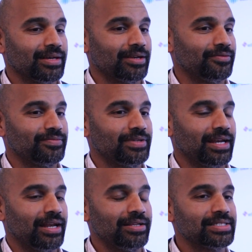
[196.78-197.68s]
kind of
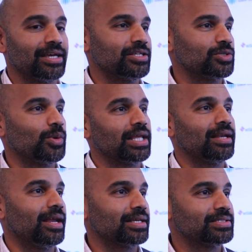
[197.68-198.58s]
get an insight into what
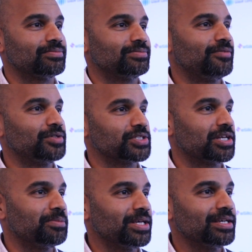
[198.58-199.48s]
that next level is
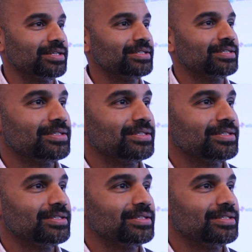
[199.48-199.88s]
going to be.